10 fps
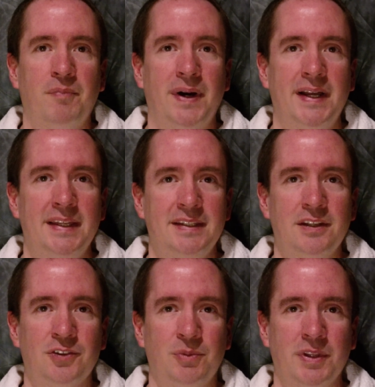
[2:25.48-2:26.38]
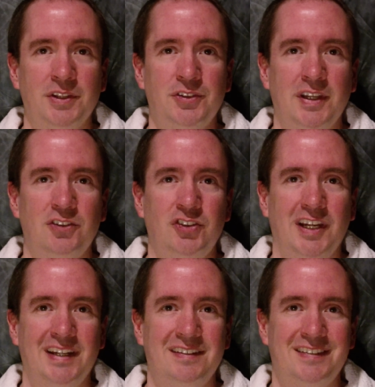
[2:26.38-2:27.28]
but it doesn't really
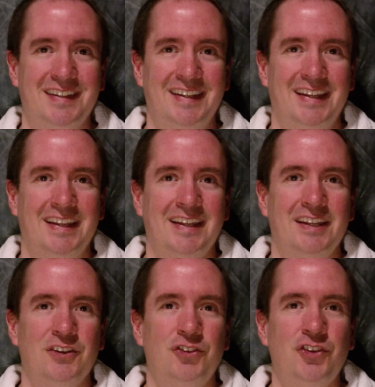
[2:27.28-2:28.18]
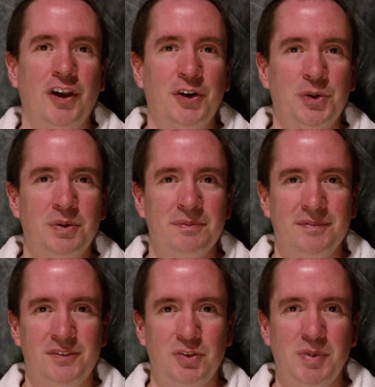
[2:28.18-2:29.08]
satiate. So,
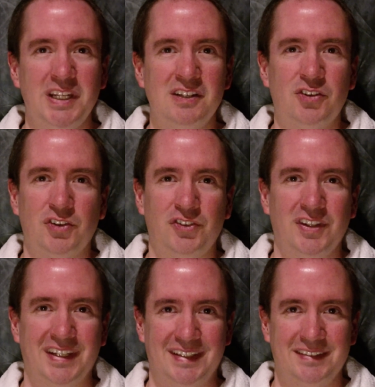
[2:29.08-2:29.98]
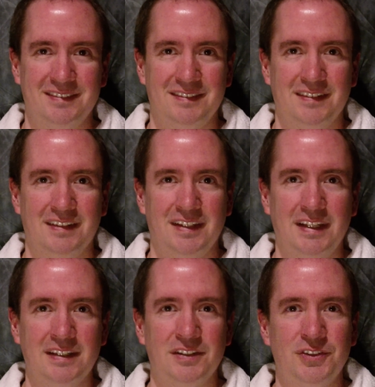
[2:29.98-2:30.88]
to be interesting
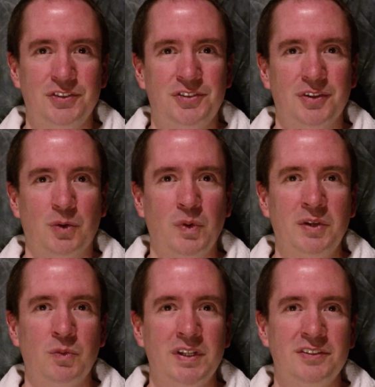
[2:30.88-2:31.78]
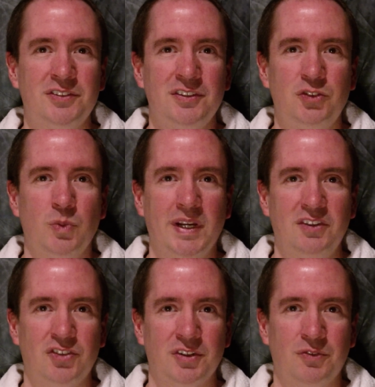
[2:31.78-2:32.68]
is a win-win
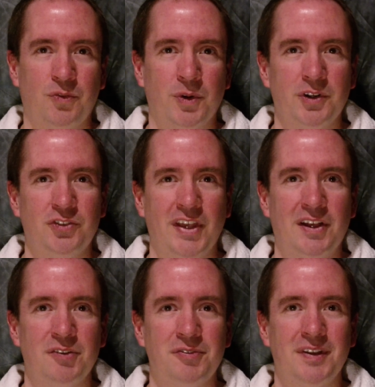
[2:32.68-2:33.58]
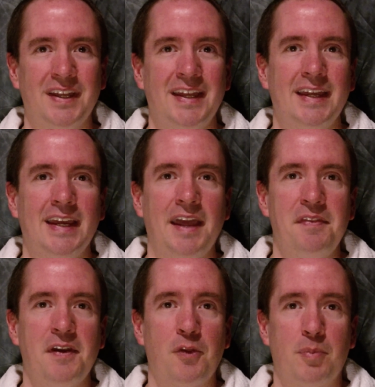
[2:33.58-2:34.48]
situation for yourself
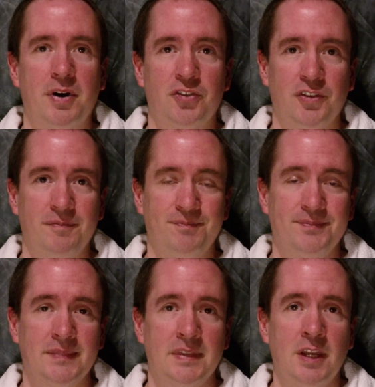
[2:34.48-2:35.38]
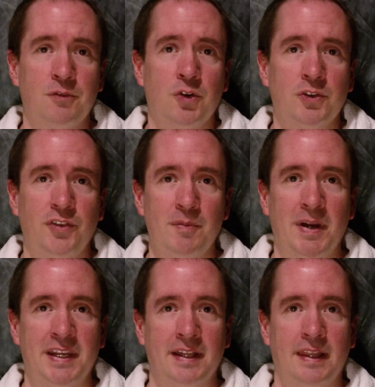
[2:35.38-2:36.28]
and the other person. Now, of course, they
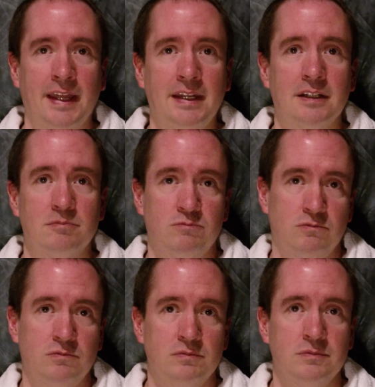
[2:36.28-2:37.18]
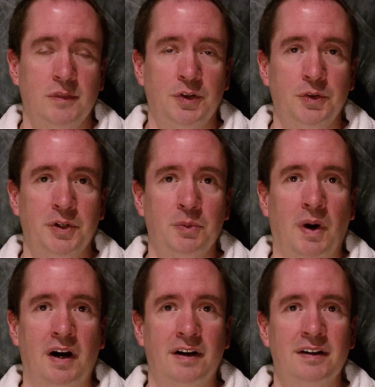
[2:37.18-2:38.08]
might not like who you
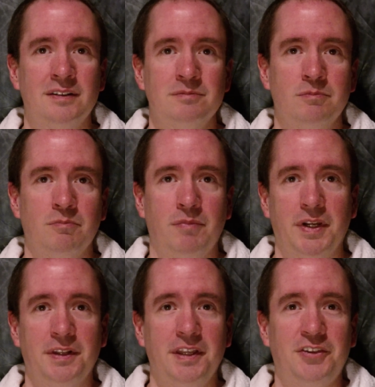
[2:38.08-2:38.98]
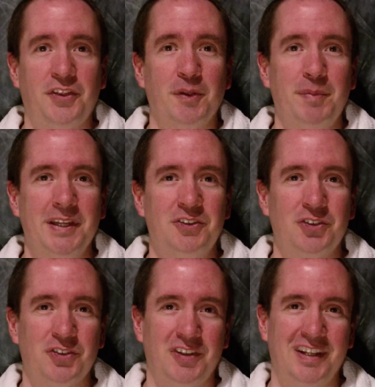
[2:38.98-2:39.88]
are, but at least they'll be
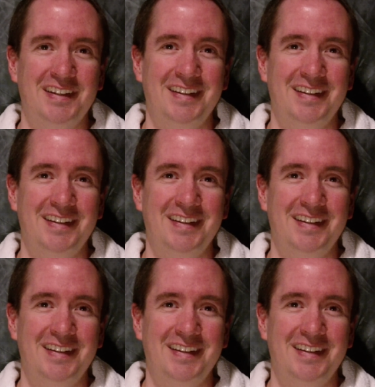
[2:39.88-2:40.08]
interested